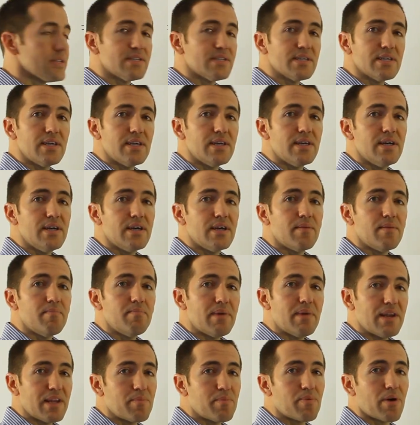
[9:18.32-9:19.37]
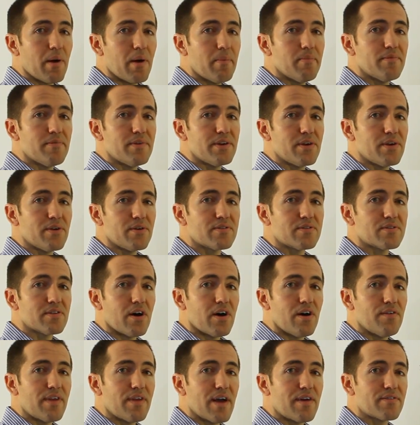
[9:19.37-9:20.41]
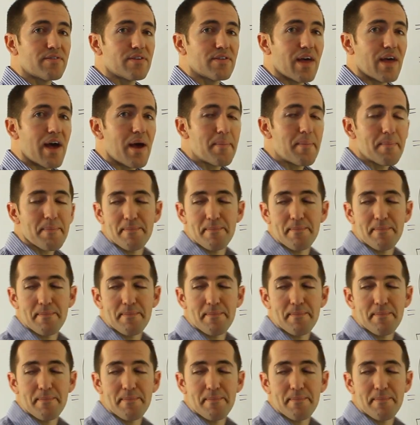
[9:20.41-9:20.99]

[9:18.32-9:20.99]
see many problem videos solved after that.